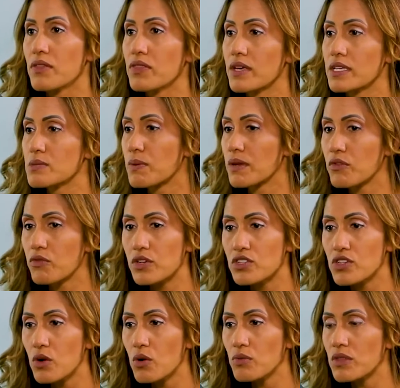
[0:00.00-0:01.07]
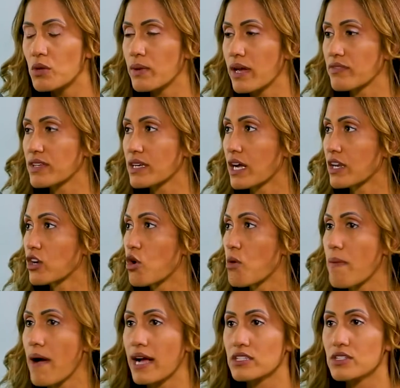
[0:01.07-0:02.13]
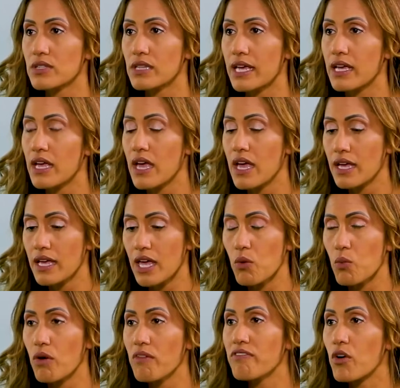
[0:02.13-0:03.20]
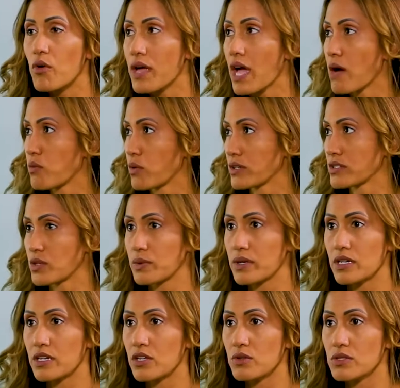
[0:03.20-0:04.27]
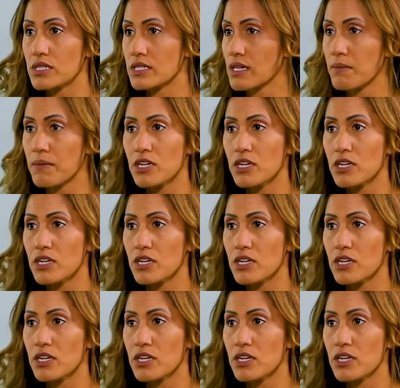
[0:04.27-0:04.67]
things. But if we don't, then we have to kind of go back to like, okay, what vocab words are we going to use? Because I'm not